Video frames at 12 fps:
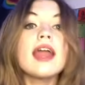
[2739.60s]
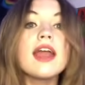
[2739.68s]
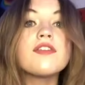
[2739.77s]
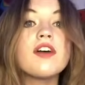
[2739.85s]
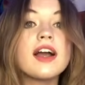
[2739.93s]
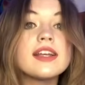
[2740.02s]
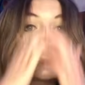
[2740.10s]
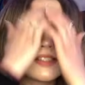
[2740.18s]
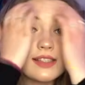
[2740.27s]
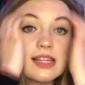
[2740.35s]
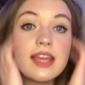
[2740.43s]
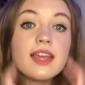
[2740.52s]
If I
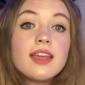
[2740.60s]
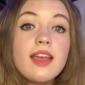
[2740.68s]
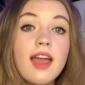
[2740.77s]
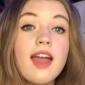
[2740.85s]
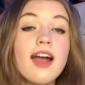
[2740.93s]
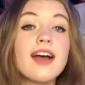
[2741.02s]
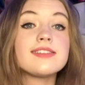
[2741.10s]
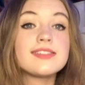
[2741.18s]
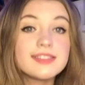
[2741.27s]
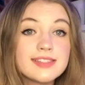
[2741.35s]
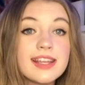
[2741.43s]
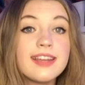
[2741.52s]
see a
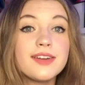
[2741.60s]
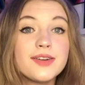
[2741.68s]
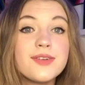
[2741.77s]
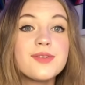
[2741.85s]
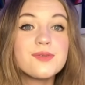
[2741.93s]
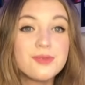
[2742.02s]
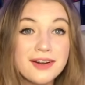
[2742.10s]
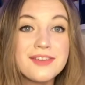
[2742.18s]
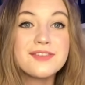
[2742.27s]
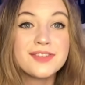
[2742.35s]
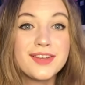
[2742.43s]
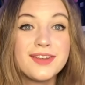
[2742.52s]
single one
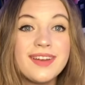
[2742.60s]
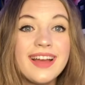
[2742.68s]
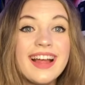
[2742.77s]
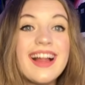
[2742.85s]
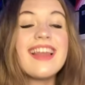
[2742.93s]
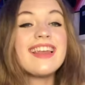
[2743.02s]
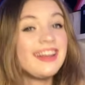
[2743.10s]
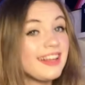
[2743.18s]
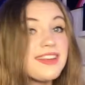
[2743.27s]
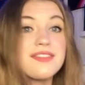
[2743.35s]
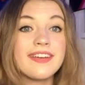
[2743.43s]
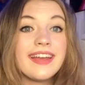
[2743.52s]
of you
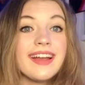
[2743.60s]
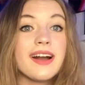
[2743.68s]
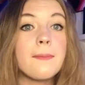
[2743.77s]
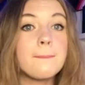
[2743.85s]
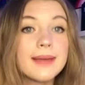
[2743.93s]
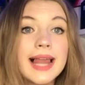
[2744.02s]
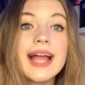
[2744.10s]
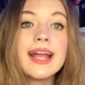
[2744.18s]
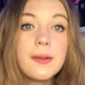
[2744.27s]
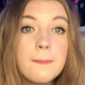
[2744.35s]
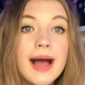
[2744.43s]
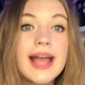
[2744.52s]
leaving a
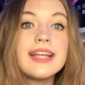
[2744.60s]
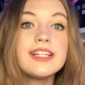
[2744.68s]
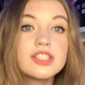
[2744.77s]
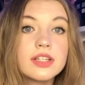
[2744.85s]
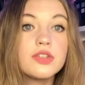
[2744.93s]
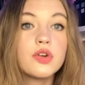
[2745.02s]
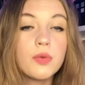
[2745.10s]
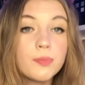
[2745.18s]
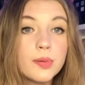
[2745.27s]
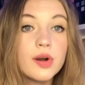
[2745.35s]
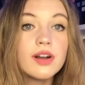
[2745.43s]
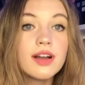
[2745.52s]
blank page in your
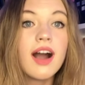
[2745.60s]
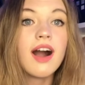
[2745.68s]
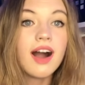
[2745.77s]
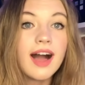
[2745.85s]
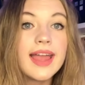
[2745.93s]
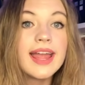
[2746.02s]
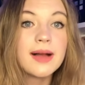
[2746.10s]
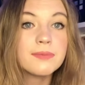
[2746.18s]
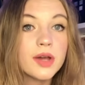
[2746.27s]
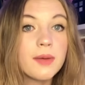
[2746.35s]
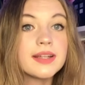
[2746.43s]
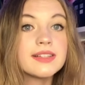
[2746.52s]
book, I am
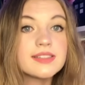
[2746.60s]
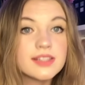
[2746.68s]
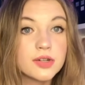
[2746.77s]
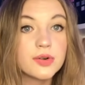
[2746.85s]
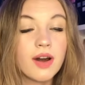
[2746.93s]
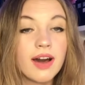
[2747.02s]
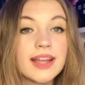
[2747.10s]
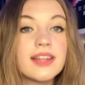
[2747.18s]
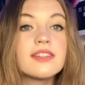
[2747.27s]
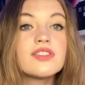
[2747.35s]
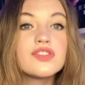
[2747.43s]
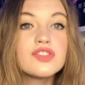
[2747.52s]
going to cry.
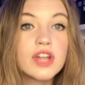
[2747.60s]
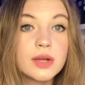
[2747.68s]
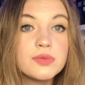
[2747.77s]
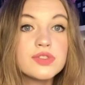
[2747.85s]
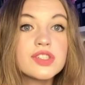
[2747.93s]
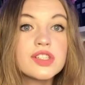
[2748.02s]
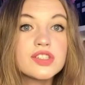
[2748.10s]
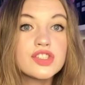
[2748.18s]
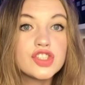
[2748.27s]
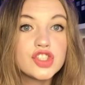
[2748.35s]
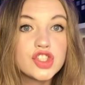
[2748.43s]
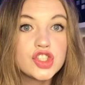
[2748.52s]
Don't
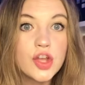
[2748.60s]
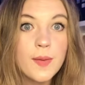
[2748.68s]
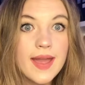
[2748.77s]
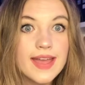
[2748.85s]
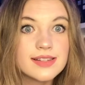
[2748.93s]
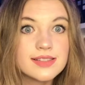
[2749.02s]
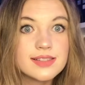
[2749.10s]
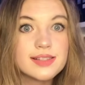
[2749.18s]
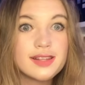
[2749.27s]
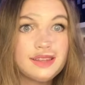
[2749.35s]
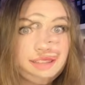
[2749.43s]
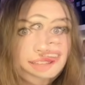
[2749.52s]
do it.
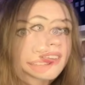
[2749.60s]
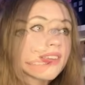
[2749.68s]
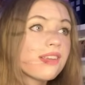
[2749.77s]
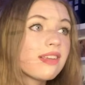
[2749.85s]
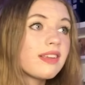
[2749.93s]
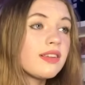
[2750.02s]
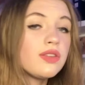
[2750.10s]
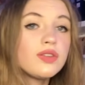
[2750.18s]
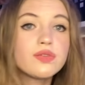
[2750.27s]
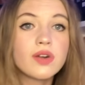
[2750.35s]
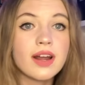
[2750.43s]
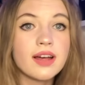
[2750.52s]
Like,
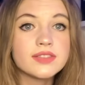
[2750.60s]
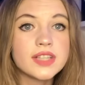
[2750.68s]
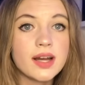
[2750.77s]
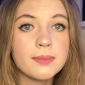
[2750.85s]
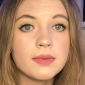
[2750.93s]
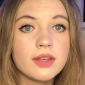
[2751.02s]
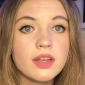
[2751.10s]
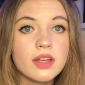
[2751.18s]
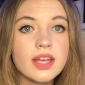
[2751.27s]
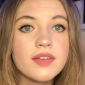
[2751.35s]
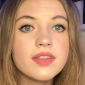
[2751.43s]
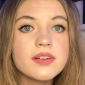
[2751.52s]
you've run out of time.
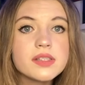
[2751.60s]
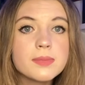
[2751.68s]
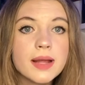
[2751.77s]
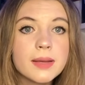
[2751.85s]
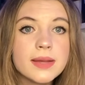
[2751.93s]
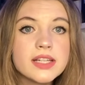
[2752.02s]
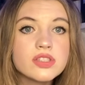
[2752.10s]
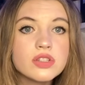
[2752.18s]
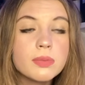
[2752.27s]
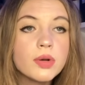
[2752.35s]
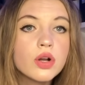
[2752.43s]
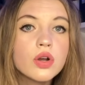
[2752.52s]
If there is a blank page in
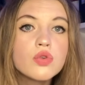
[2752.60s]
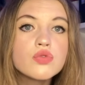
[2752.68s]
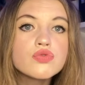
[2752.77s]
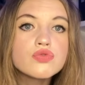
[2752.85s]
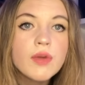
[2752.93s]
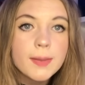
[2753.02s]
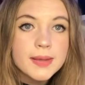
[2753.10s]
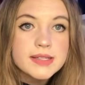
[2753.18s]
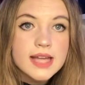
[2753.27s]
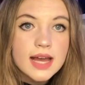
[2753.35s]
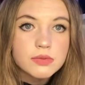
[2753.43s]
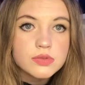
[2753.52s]
your book, rip
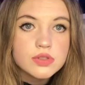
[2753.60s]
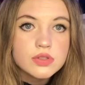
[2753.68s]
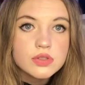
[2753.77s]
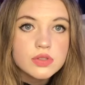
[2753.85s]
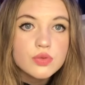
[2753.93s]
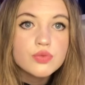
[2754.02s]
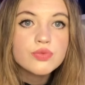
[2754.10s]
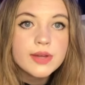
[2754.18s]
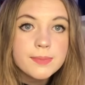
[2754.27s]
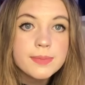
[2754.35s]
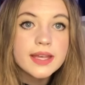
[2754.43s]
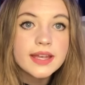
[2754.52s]
it out.
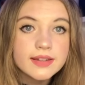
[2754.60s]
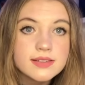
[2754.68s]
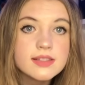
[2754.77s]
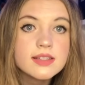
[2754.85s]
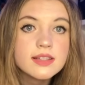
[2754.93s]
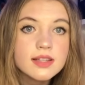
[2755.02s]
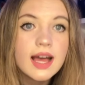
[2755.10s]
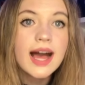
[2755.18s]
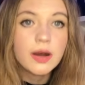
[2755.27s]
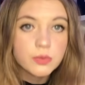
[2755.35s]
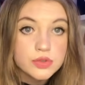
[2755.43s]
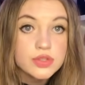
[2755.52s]
Rip it
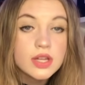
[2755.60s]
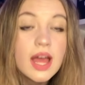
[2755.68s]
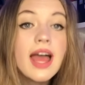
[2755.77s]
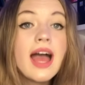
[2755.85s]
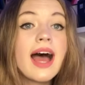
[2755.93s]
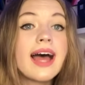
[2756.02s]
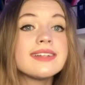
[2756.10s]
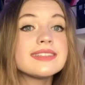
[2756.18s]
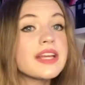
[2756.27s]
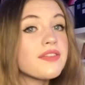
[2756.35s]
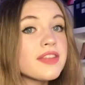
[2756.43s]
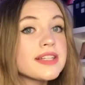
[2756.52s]
out. And
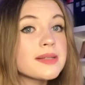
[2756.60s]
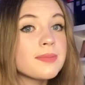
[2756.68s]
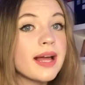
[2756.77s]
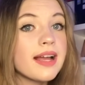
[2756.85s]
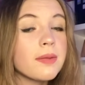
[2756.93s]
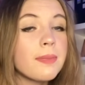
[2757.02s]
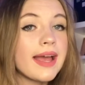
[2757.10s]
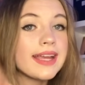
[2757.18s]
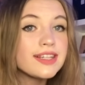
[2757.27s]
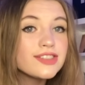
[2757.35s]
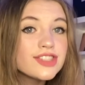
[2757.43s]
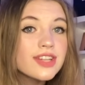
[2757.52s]
if there's a blank
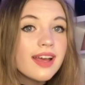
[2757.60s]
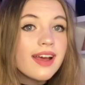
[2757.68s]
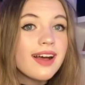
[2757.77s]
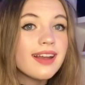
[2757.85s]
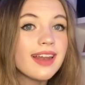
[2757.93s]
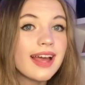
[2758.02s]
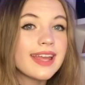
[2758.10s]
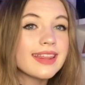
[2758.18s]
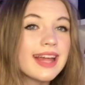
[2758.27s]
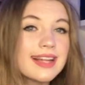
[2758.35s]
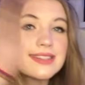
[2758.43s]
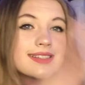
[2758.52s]
page, like
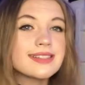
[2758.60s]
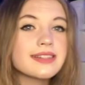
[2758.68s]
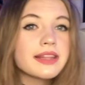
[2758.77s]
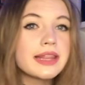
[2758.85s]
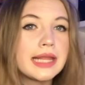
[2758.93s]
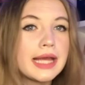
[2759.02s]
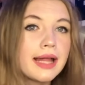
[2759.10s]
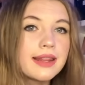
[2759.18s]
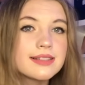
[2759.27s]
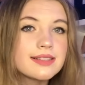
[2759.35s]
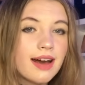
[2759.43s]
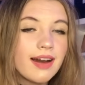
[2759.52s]
that's the
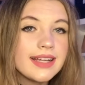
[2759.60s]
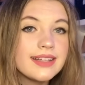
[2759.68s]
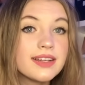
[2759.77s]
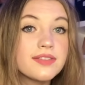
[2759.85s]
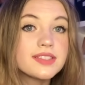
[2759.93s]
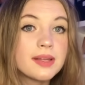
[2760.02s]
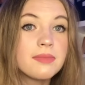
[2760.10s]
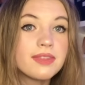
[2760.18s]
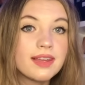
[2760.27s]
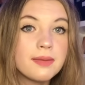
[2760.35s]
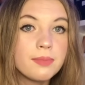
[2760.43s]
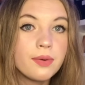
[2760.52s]
other side of
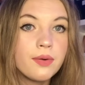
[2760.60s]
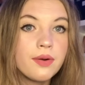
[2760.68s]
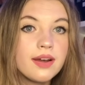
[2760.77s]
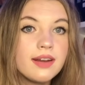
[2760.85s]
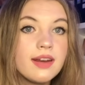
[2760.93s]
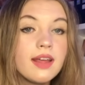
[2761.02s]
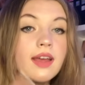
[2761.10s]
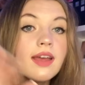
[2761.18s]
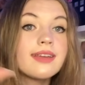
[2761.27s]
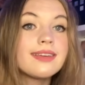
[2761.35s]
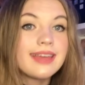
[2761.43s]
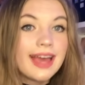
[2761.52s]
something important,
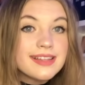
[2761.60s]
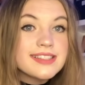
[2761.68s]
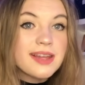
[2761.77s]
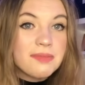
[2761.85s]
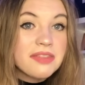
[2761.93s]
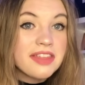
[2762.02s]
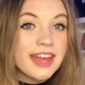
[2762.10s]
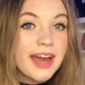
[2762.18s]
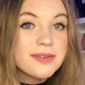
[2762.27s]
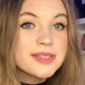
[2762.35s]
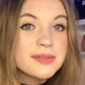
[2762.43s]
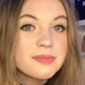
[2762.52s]
get something
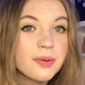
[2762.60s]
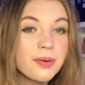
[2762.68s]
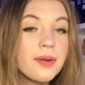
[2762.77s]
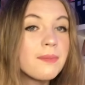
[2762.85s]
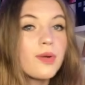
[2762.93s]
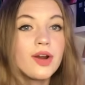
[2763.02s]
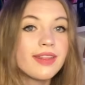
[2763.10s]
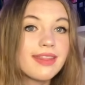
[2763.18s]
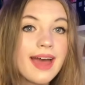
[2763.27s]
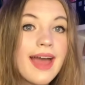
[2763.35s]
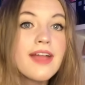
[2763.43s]
else important, put it there.